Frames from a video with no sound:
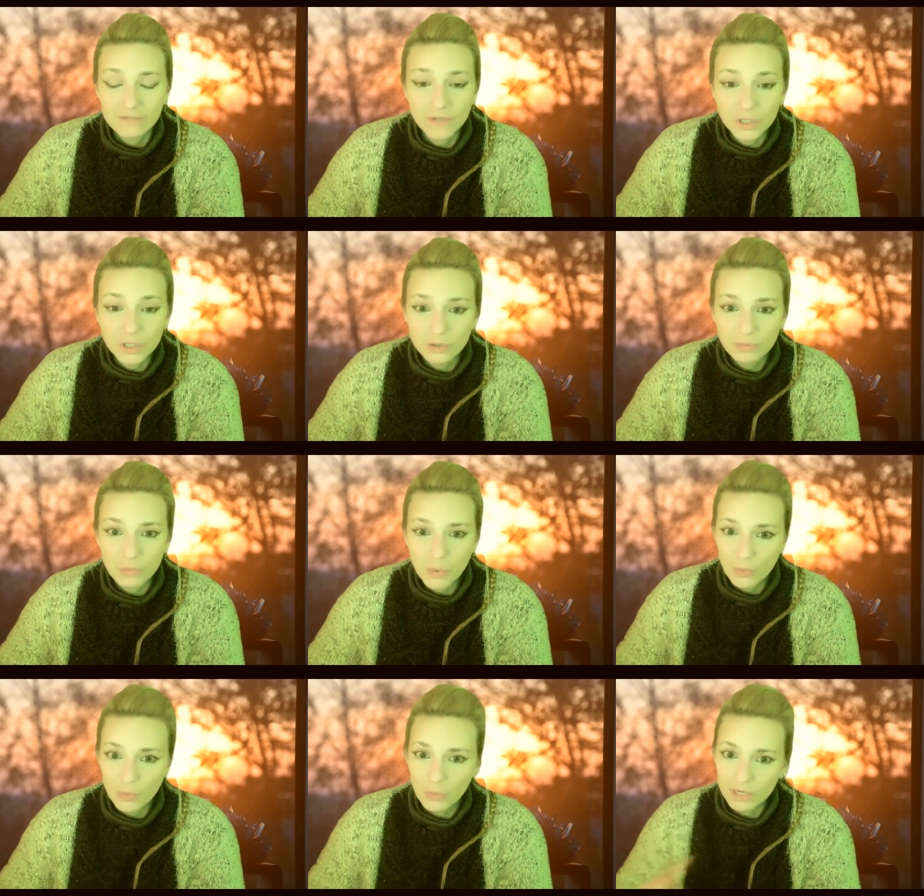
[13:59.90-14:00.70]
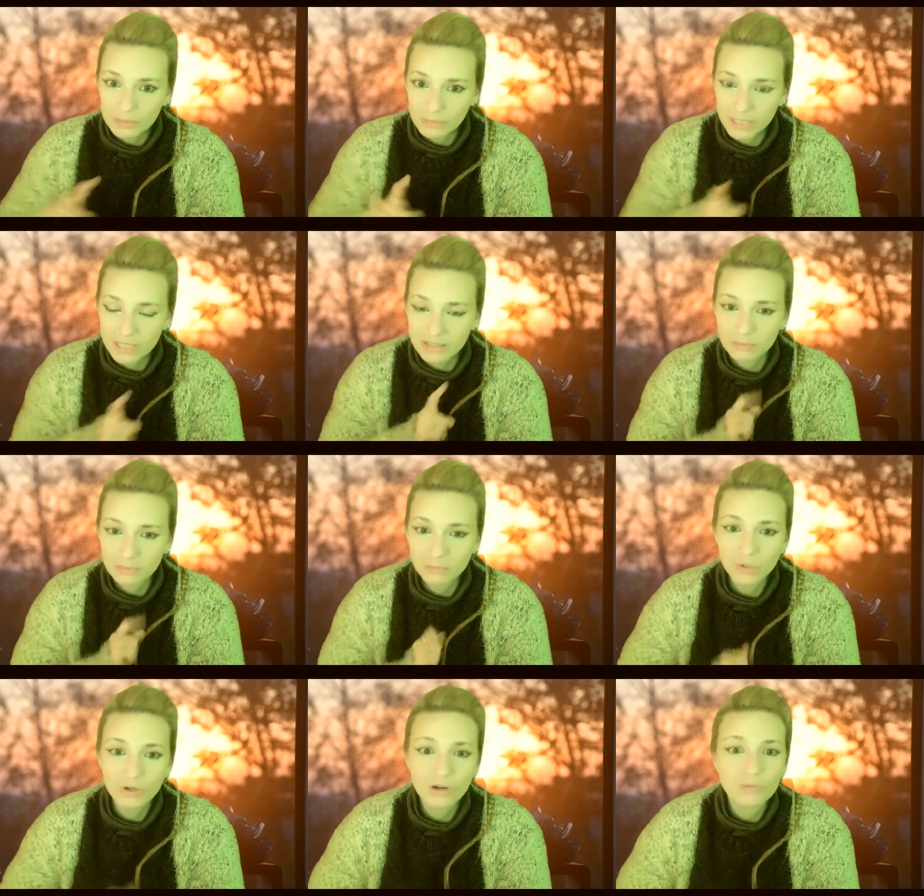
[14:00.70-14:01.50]
Furthermore, what makes it
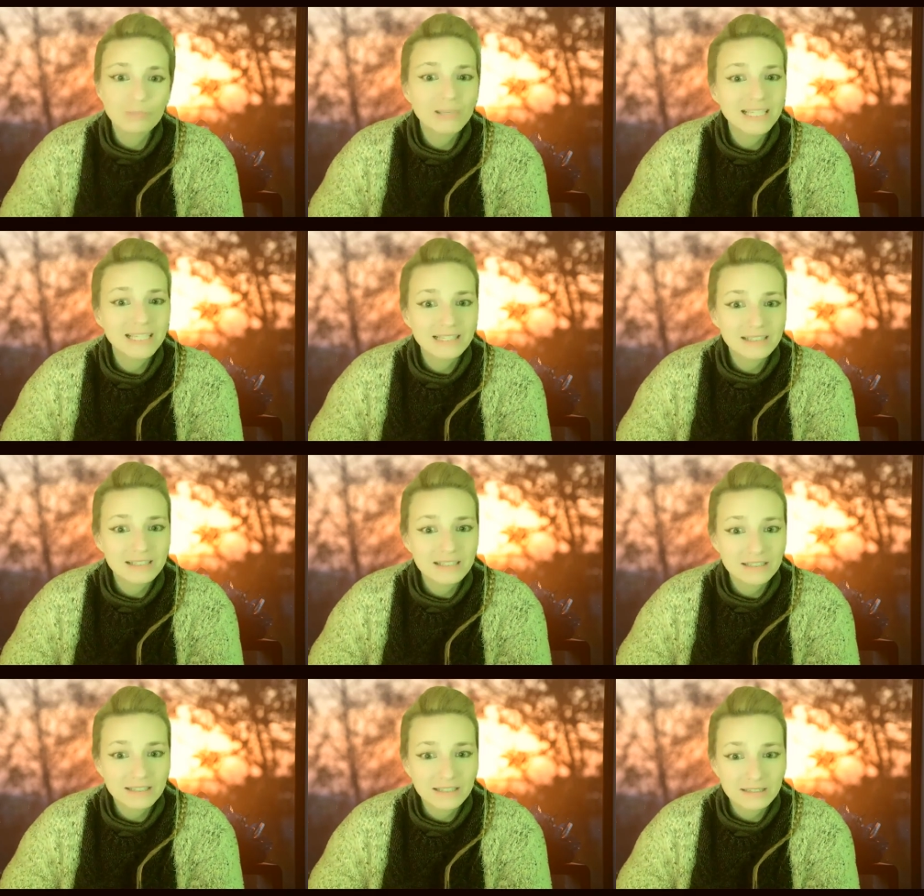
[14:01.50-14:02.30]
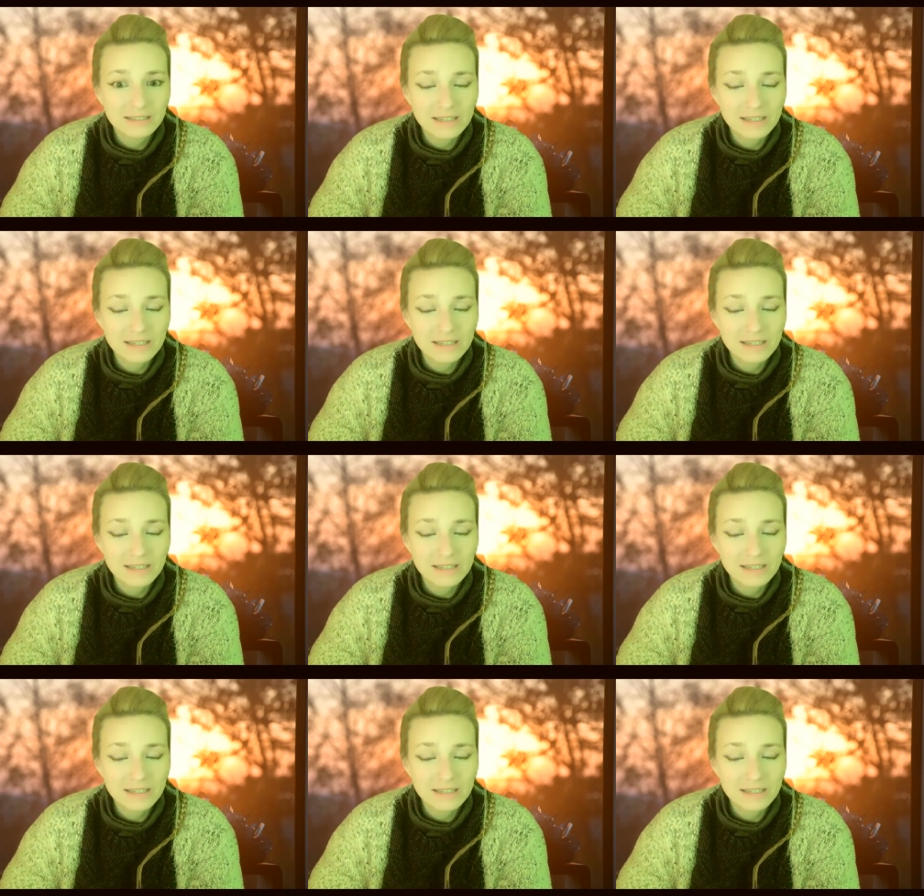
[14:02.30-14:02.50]
more complicated